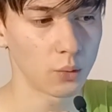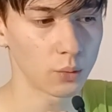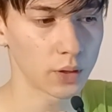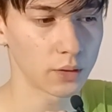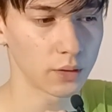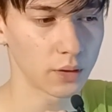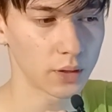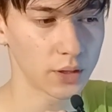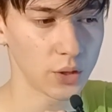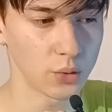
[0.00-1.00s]
where
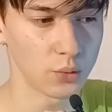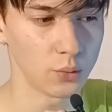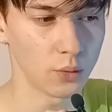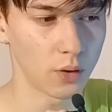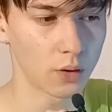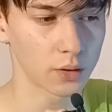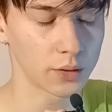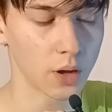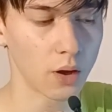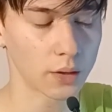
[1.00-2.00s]
you are
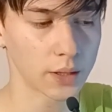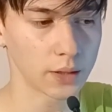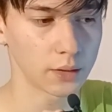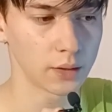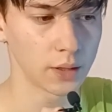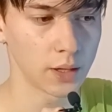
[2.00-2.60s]
talking